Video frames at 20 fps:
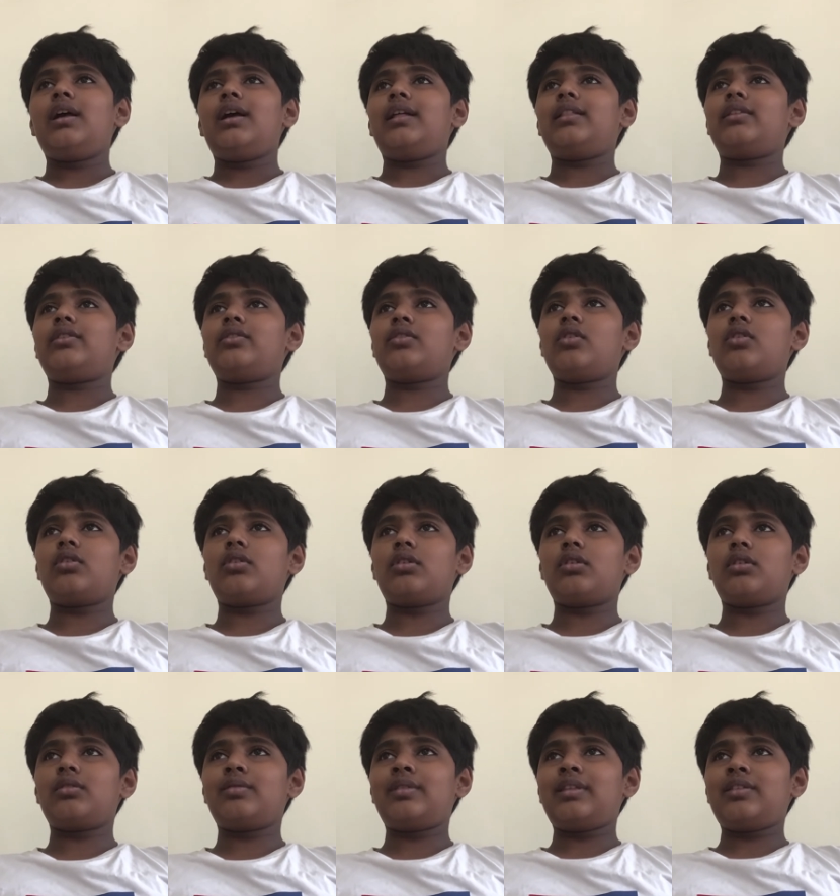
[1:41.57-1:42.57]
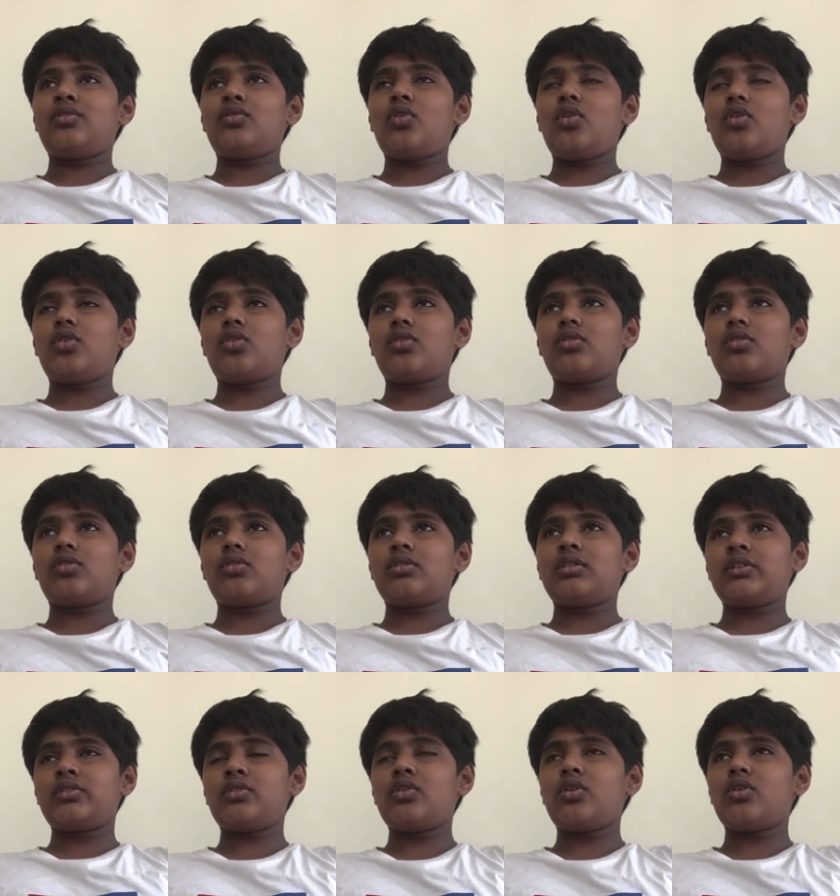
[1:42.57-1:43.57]
And there's not
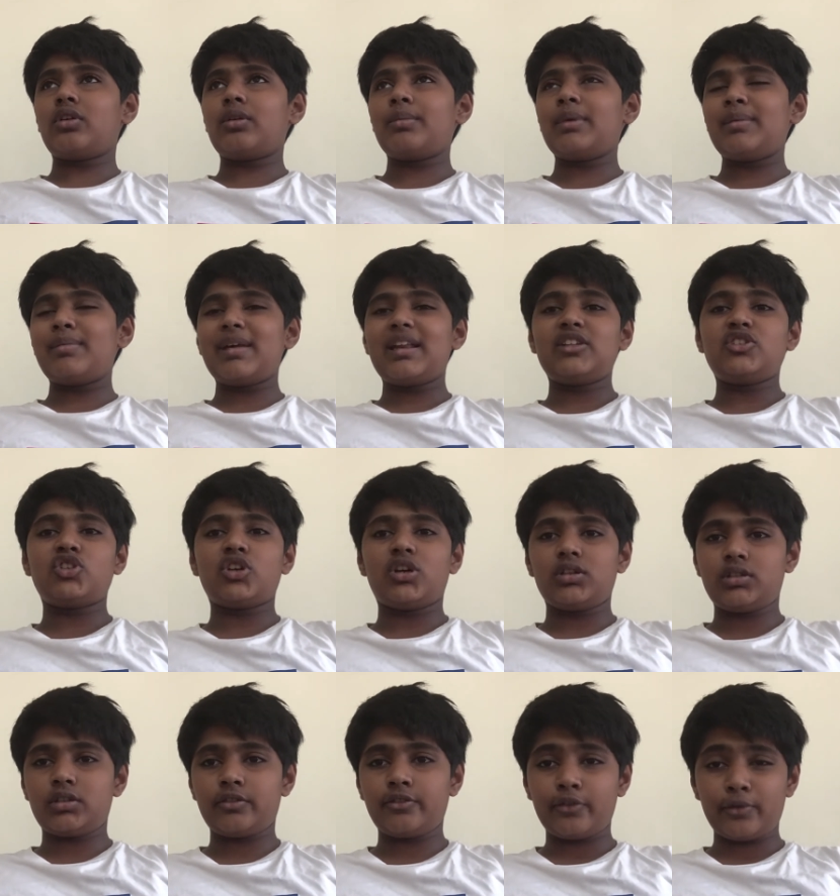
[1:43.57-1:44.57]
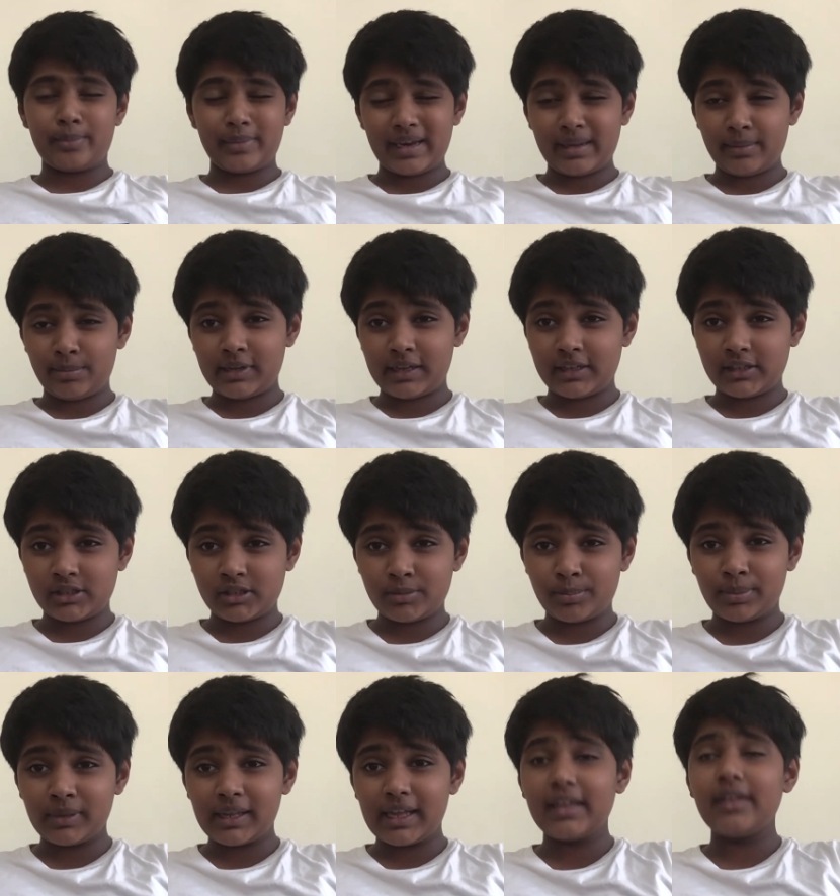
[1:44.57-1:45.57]
going to be many chances for many players to
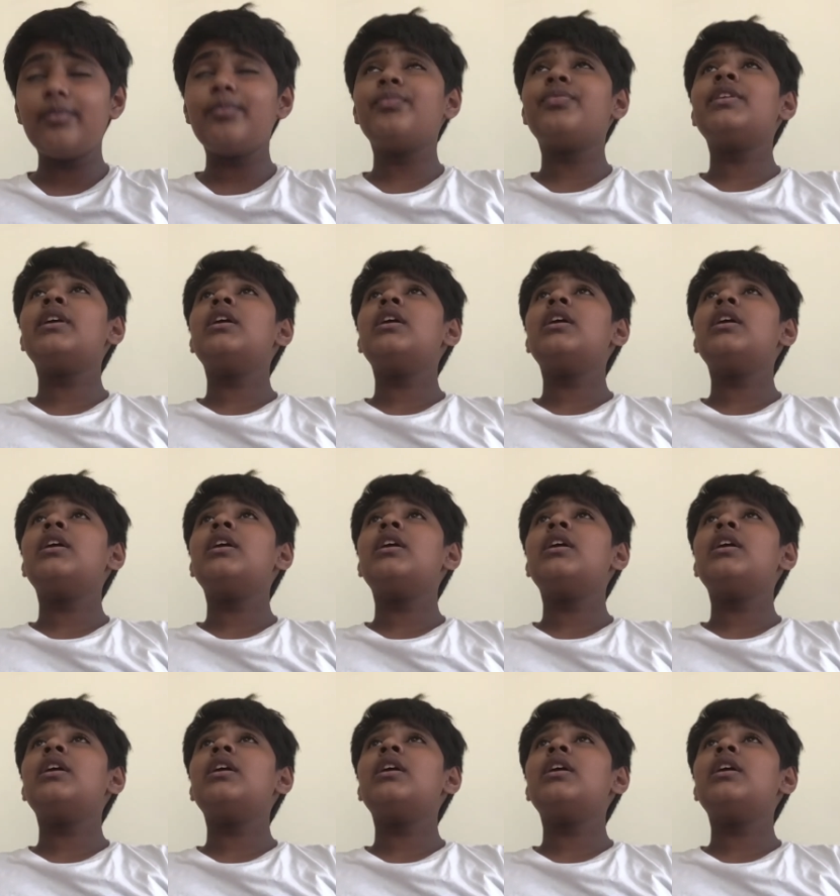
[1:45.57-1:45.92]
play.